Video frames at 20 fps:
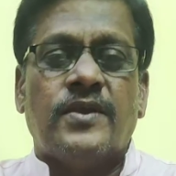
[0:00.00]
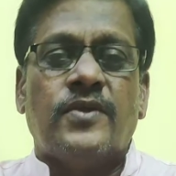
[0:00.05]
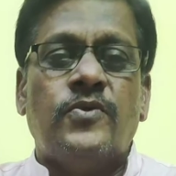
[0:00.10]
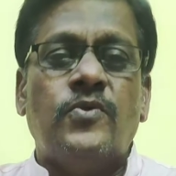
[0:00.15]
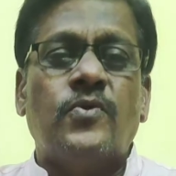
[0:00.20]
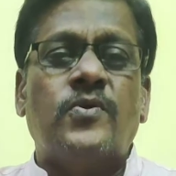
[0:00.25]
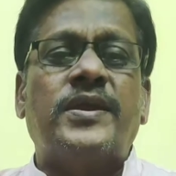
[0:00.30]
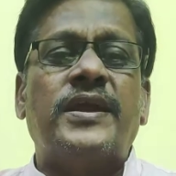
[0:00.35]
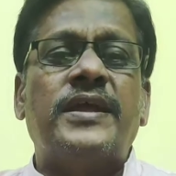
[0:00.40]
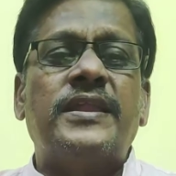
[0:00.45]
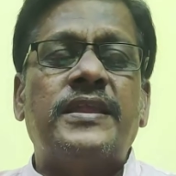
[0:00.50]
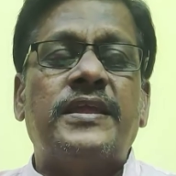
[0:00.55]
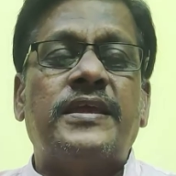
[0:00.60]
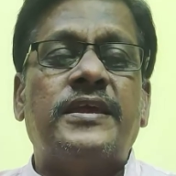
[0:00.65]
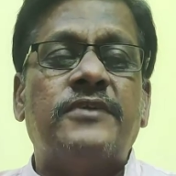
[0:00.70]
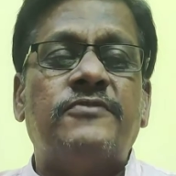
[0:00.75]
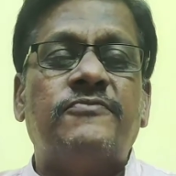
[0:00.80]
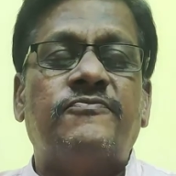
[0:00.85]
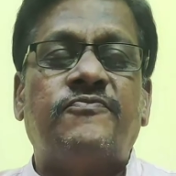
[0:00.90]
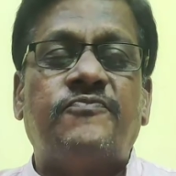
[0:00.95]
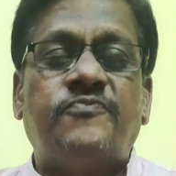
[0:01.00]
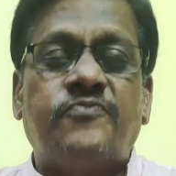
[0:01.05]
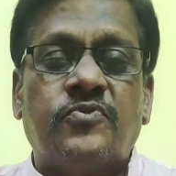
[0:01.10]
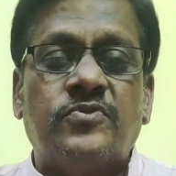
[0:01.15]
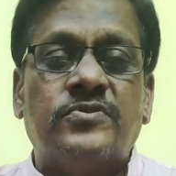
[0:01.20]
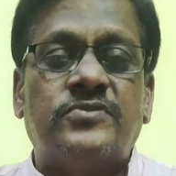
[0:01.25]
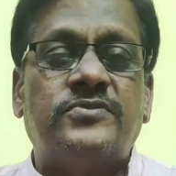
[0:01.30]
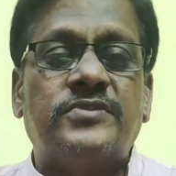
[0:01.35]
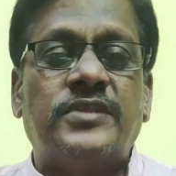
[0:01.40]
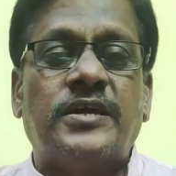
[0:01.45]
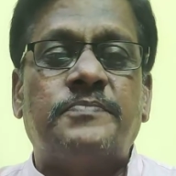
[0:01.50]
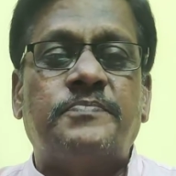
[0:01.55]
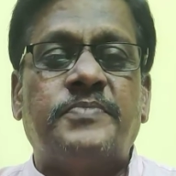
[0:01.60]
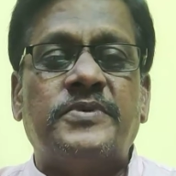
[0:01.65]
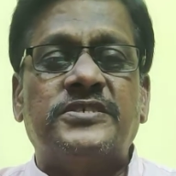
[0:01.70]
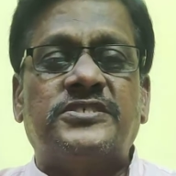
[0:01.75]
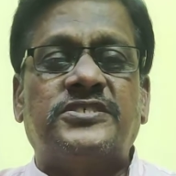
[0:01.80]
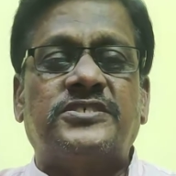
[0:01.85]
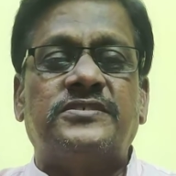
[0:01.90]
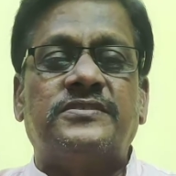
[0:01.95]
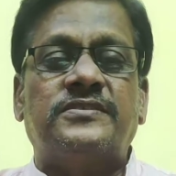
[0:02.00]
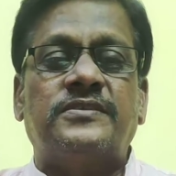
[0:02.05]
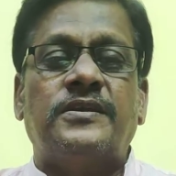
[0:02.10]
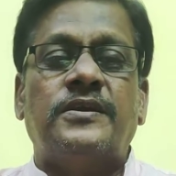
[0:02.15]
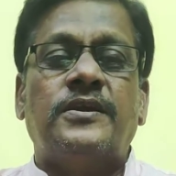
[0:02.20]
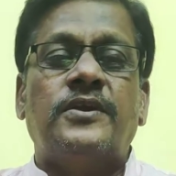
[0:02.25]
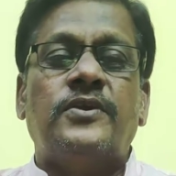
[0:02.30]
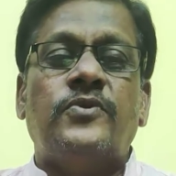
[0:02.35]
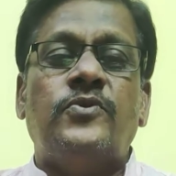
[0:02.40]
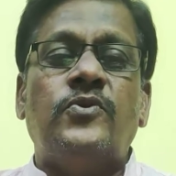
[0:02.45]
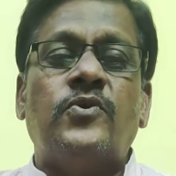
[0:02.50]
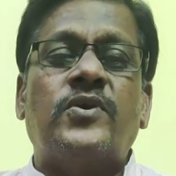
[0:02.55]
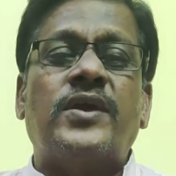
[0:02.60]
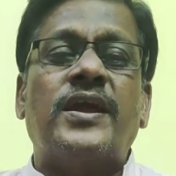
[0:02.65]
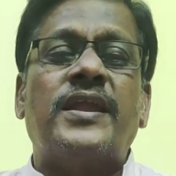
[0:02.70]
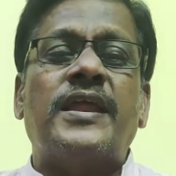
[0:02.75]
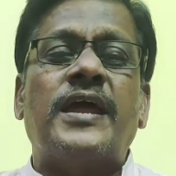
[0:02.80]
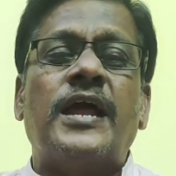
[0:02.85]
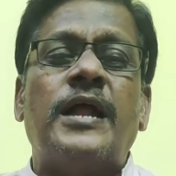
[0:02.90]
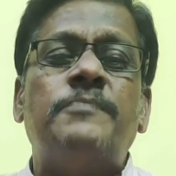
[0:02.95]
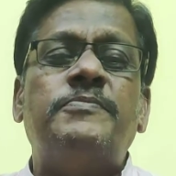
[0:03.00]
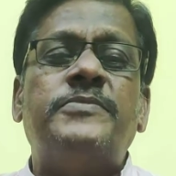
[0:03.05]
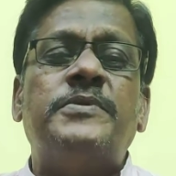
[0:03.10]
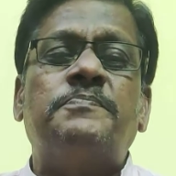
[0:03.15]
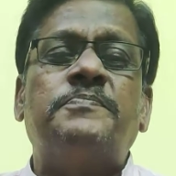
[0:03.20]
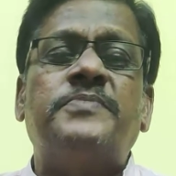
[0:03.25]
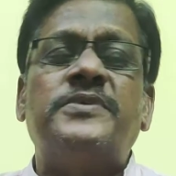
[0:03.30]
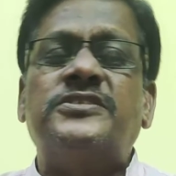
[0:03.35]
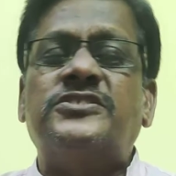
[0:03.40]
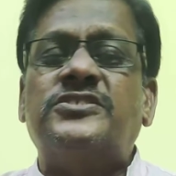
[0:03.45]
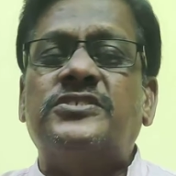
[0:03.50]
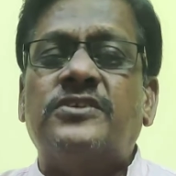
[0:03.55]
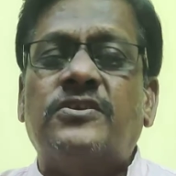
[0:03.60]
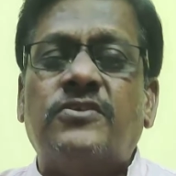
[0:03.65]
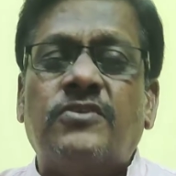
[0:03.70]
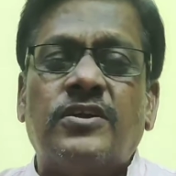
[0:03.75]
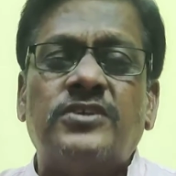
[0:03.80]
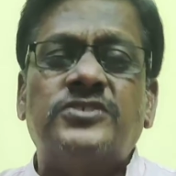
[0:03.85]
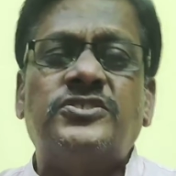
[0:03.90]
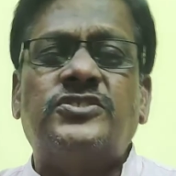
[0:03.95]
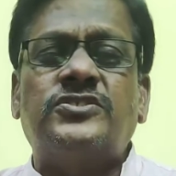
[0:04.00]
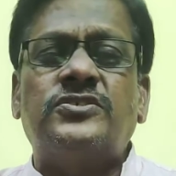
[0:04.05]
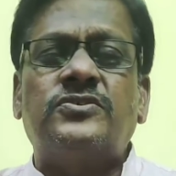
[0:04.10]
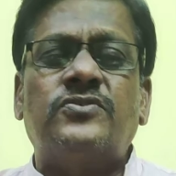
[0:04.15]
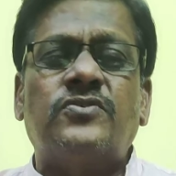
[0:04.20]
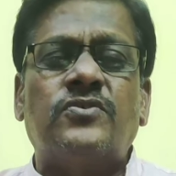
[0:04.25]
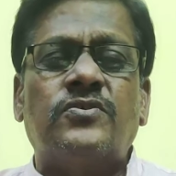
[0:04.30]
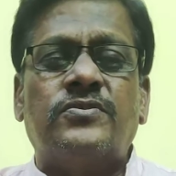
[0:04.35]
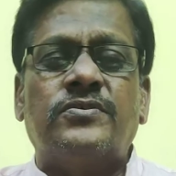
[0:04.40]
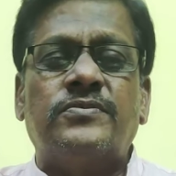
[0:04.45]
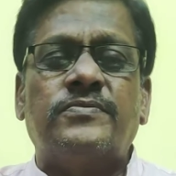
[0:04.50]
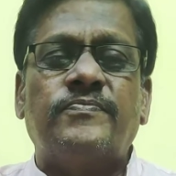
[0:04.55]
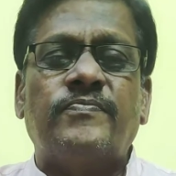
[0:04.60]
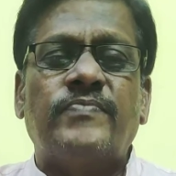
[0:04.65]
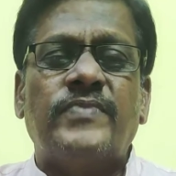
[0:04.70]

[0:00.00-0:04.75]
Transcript: You can give food to that person. You can help the person cross the road.